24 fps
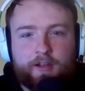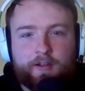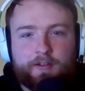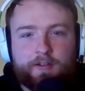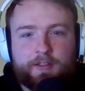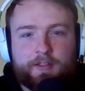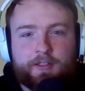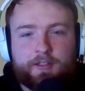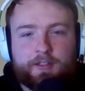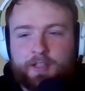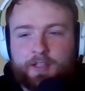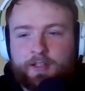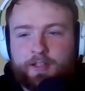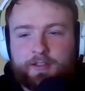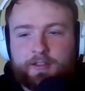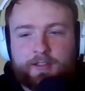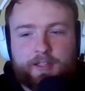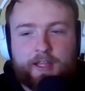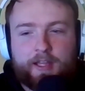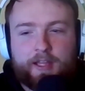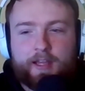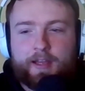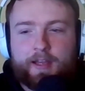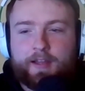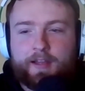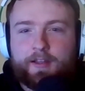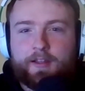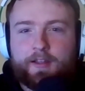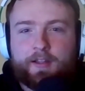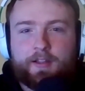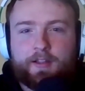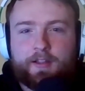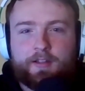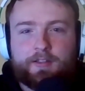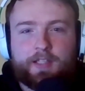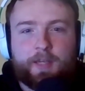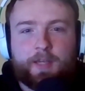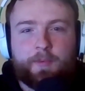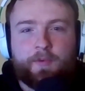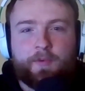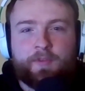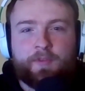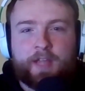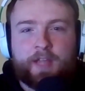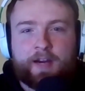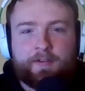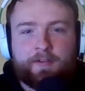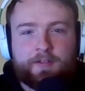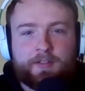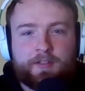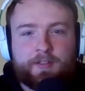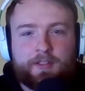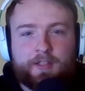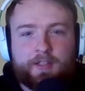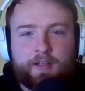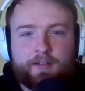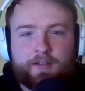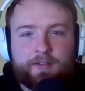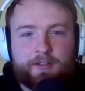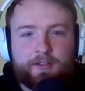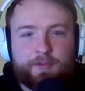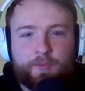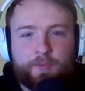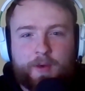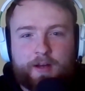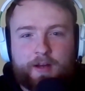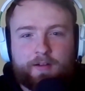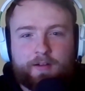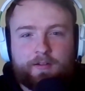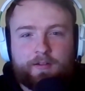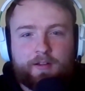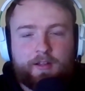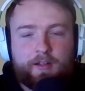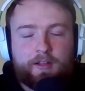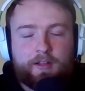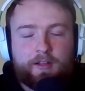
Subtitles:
sons there, same with Darren's sons as well?